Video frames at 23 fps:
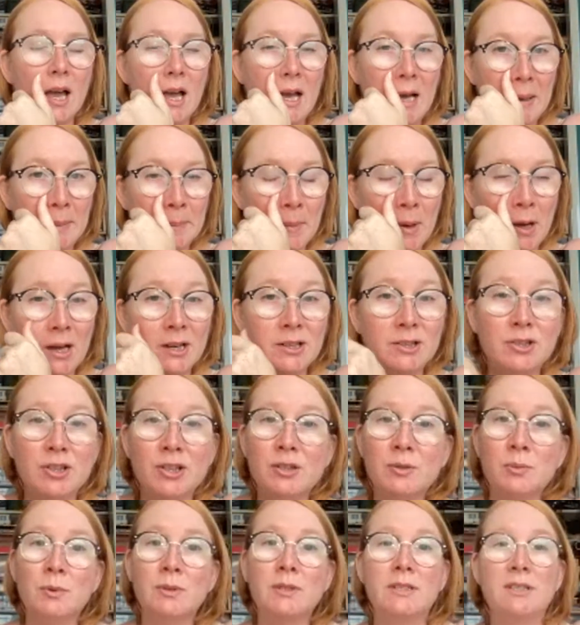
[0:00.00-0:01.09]
I
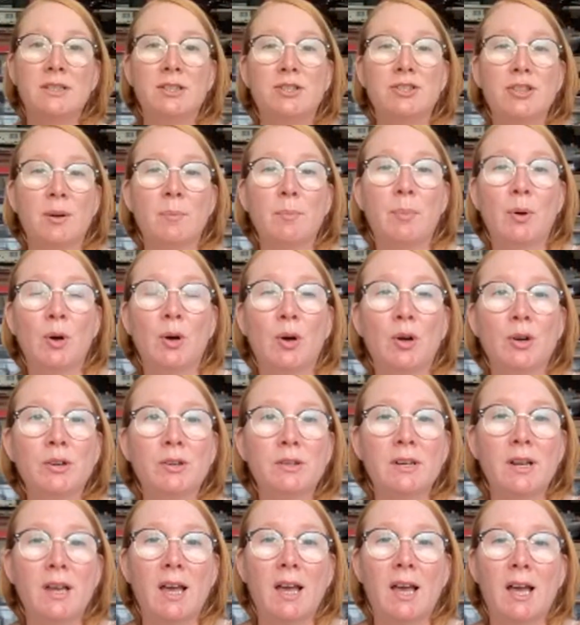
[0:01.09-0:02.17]
just wanted to jump
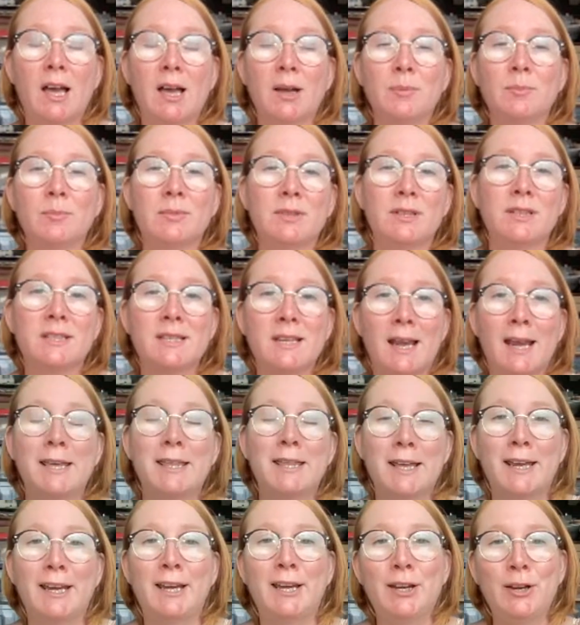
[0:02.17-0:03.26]
on to say
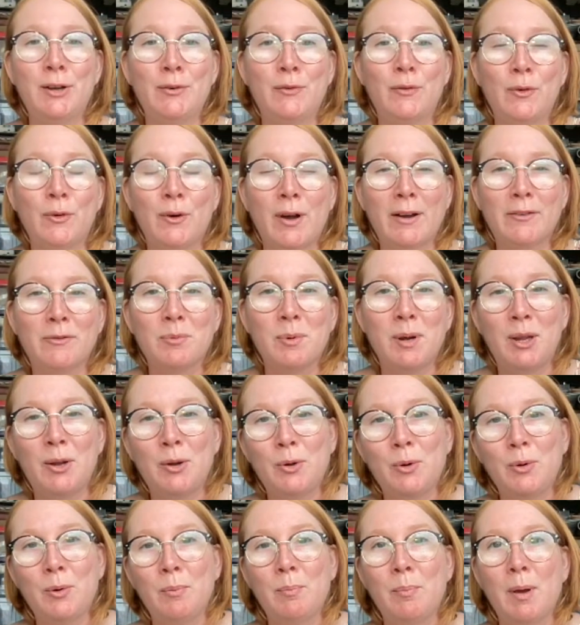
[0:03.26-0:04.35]
thank you for everybody
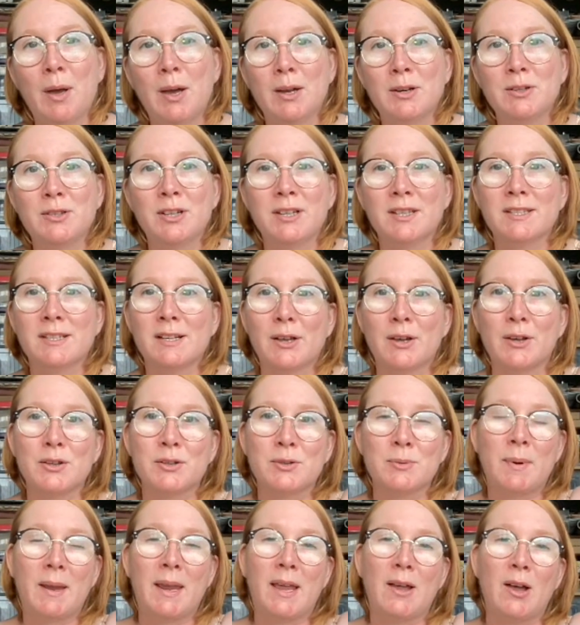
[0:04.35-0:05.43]
who purchased last
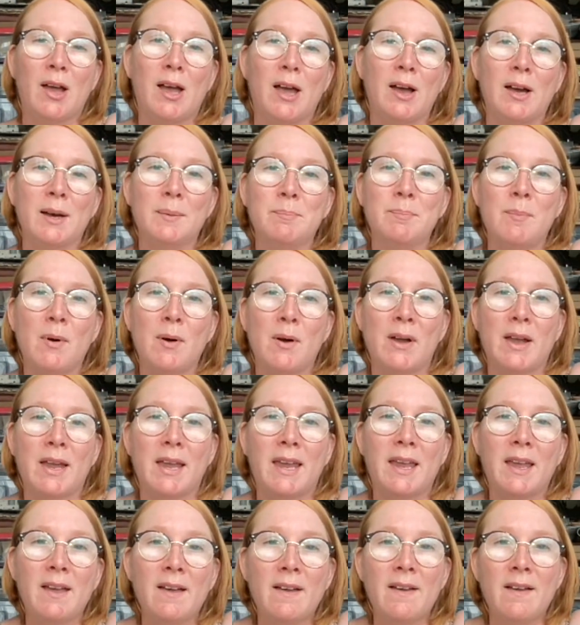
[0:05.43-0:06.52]
week at
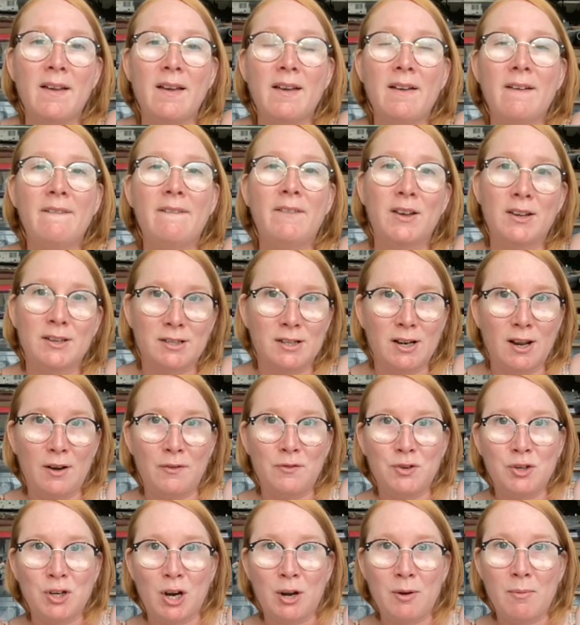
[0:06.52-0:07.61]
my first live
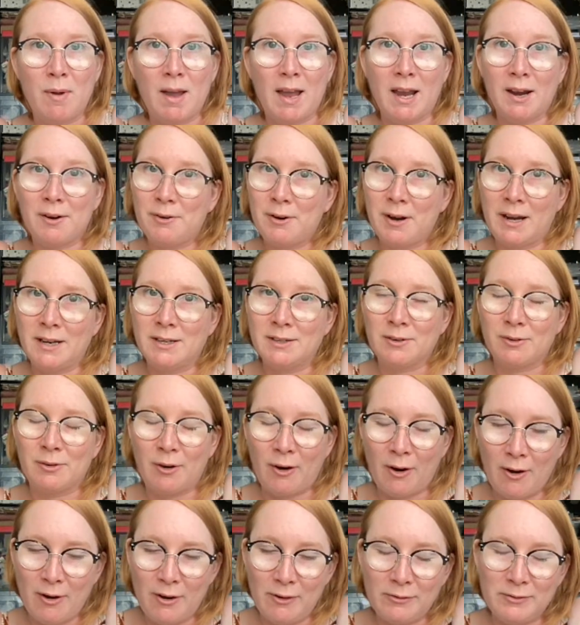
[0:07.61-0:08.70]
show at Create and
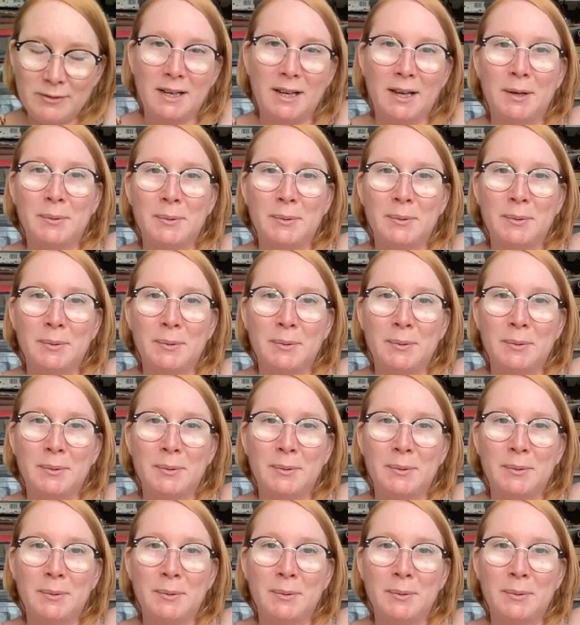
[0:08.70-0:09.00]
Craft.